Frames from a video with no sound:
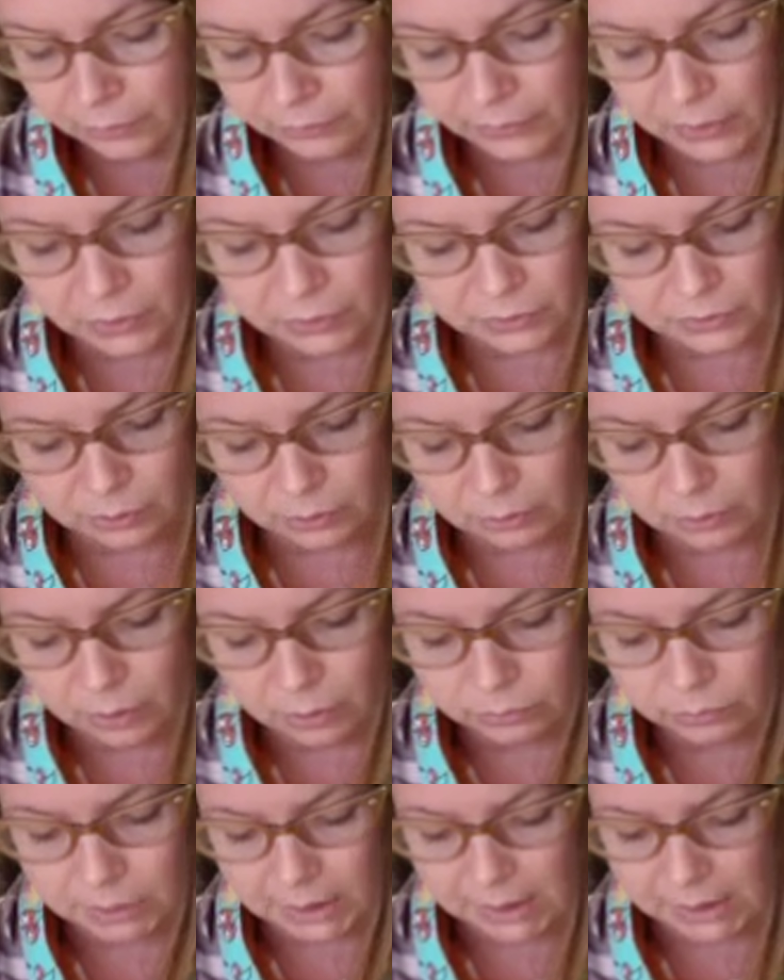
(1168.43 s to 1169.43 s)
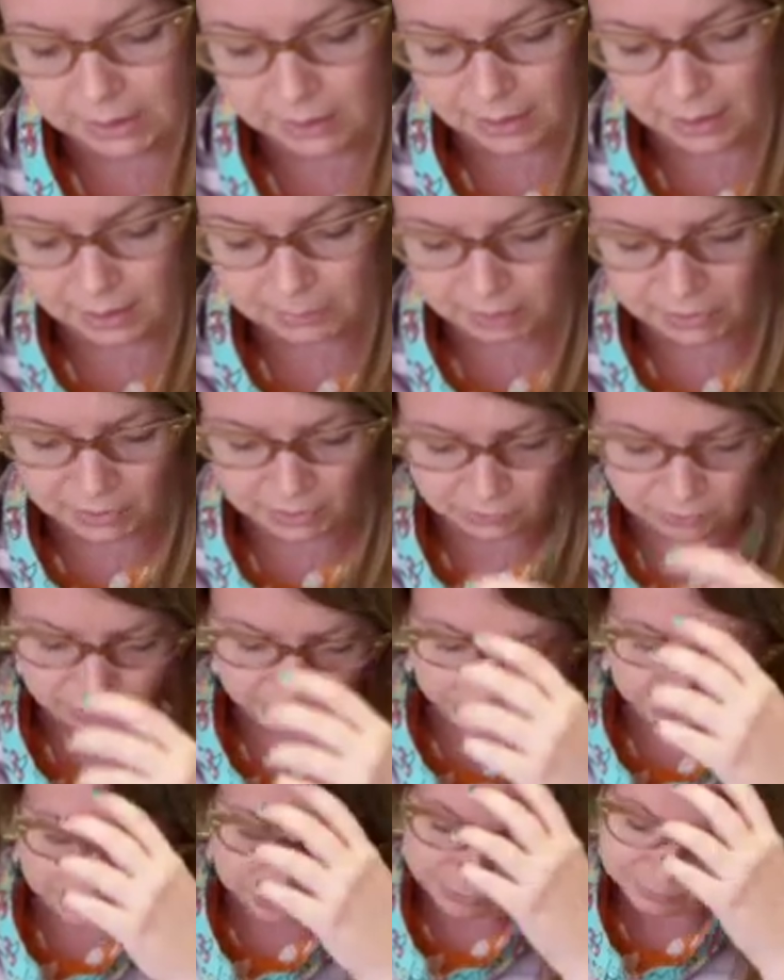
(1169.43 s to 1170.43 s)
felt so lonely and
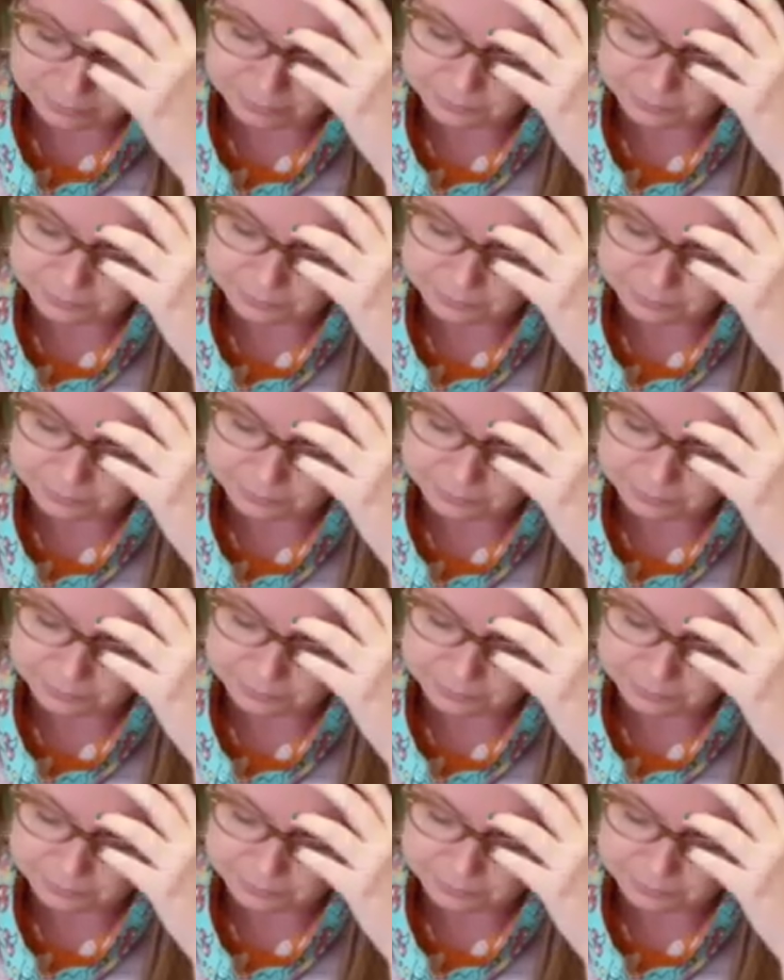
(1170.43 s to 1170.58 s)
miserable.